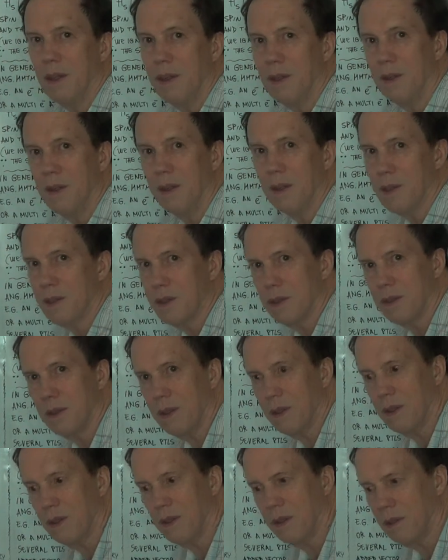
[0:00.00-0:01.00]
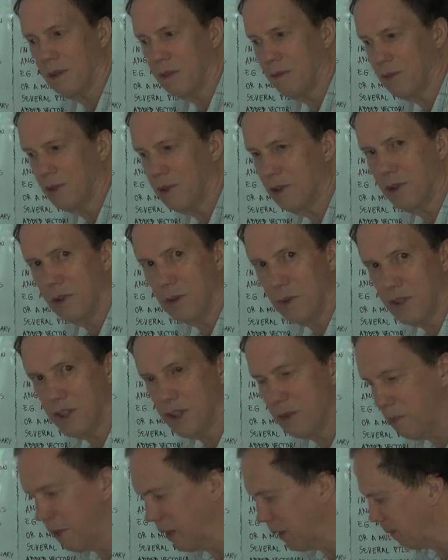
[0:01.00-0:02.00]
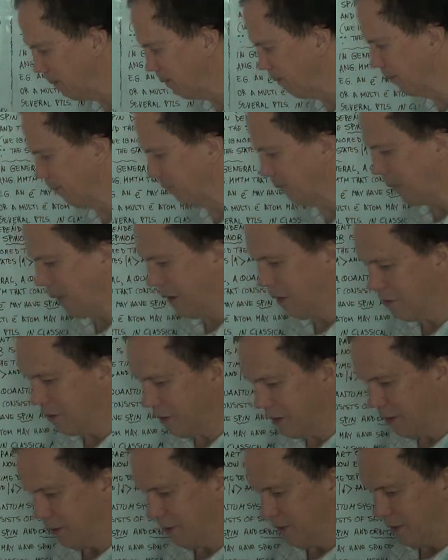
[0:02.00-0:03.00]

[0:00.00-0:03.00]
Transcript: that's to do with spin, right?